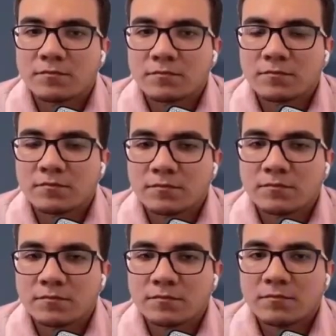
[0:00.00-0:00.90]

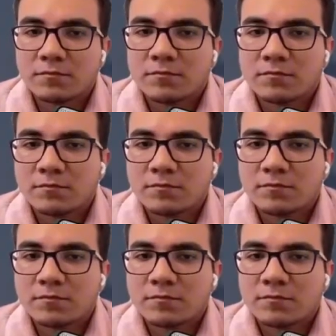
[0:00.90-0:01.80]

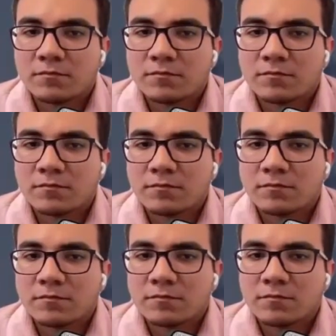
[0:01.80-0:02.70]

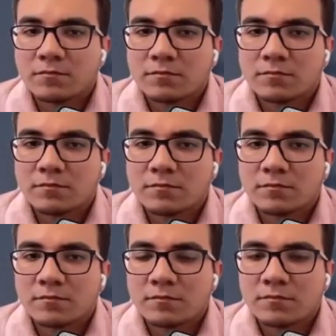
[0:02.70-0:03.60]

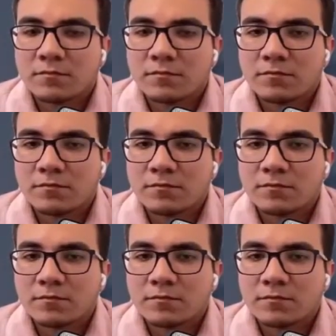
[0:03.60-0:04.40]
The person shown says nothing.